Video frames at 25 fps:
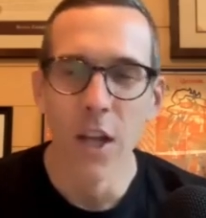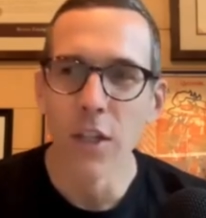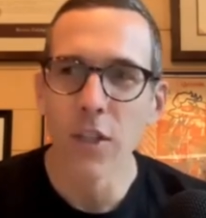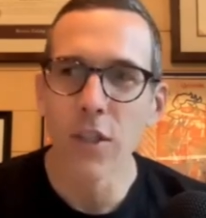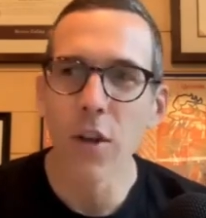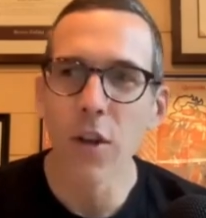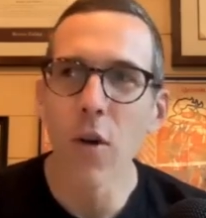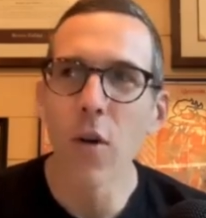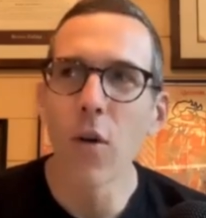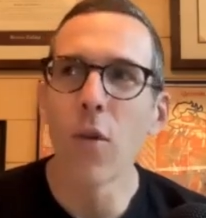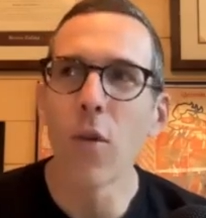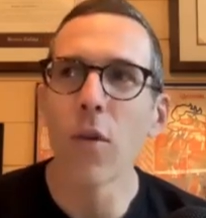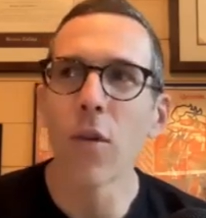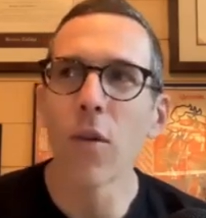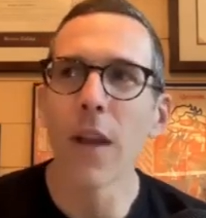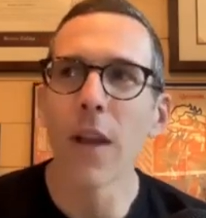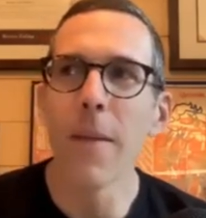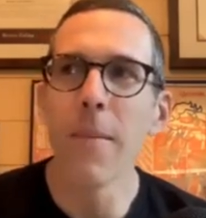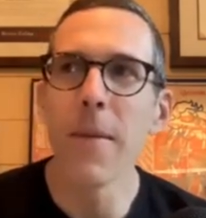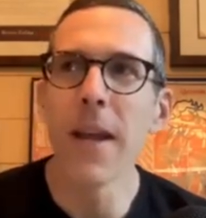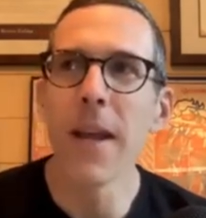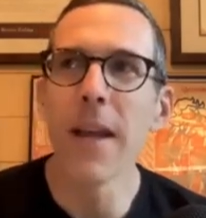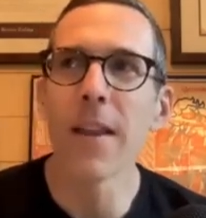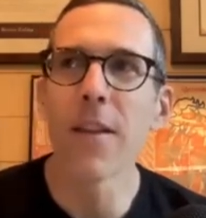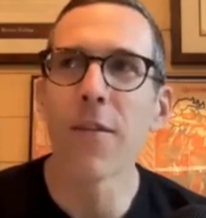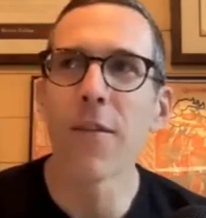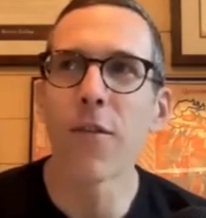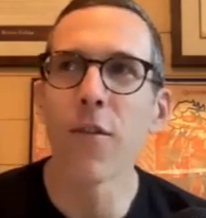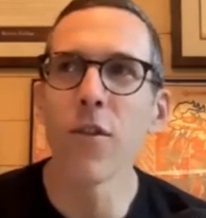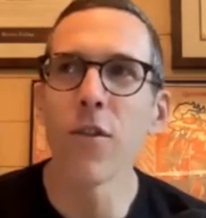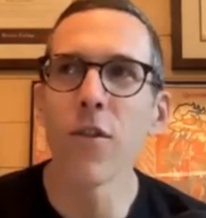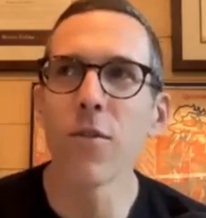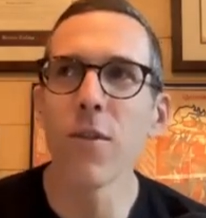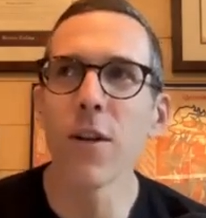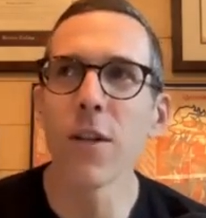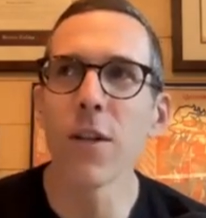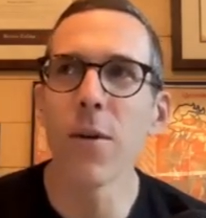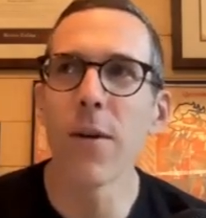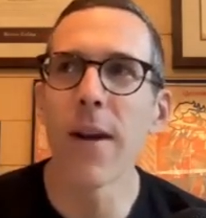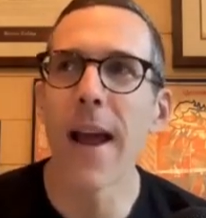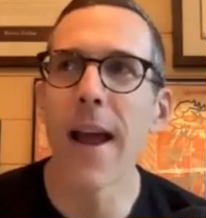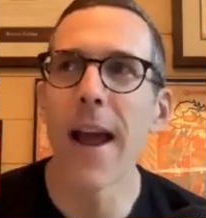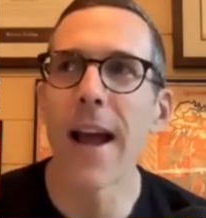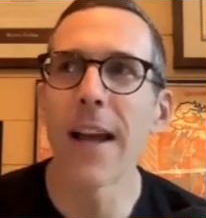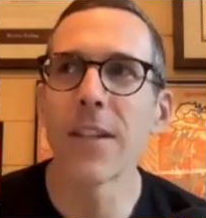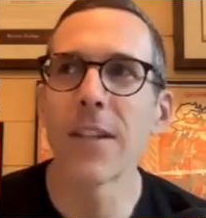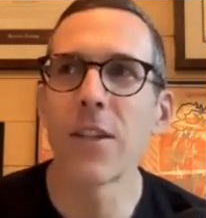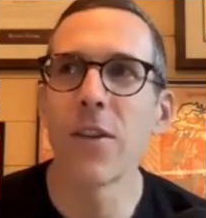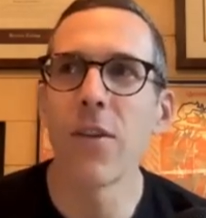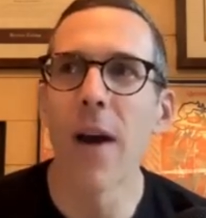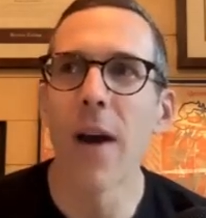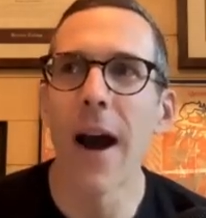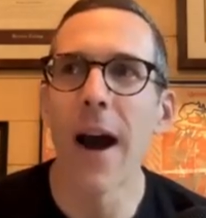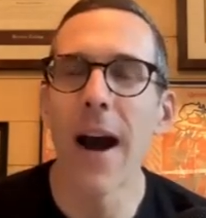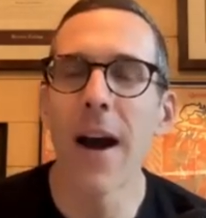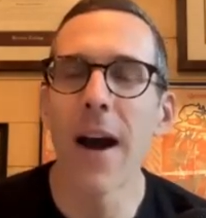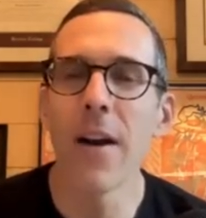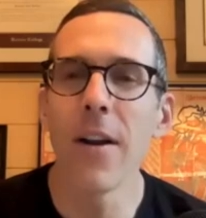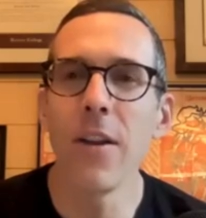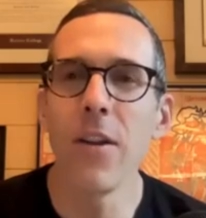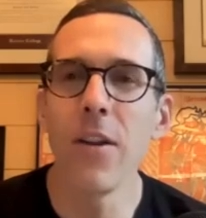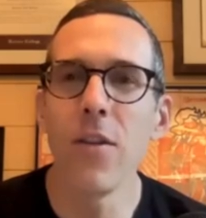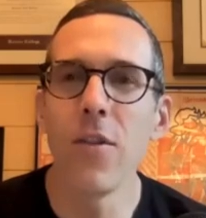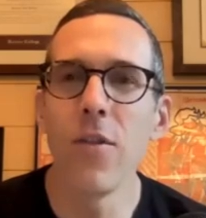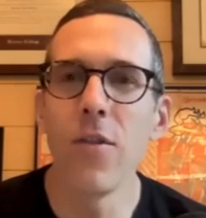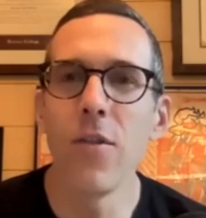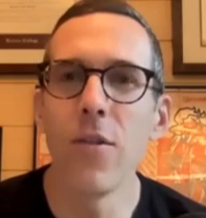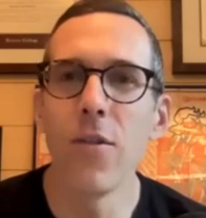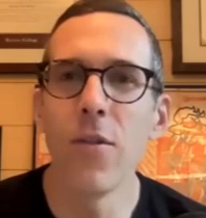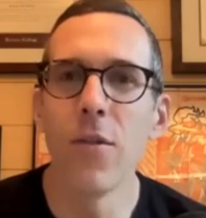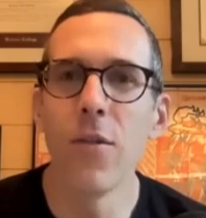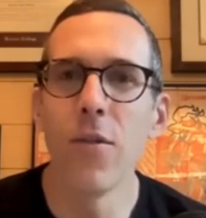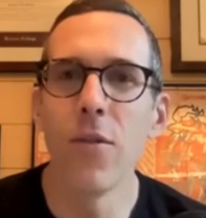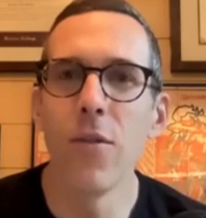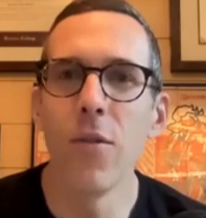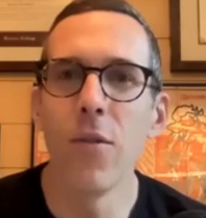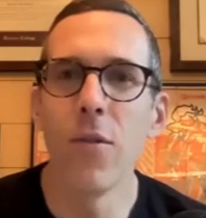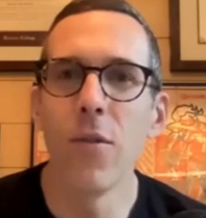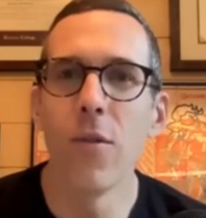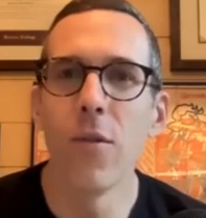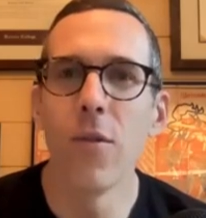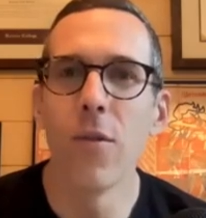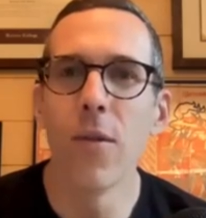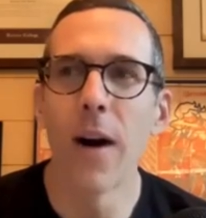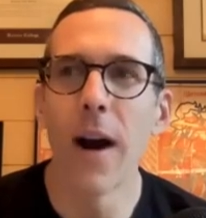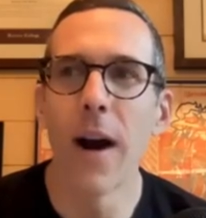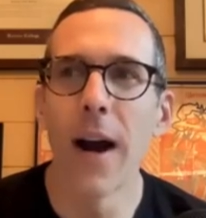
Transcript: So the first question I want to ask you,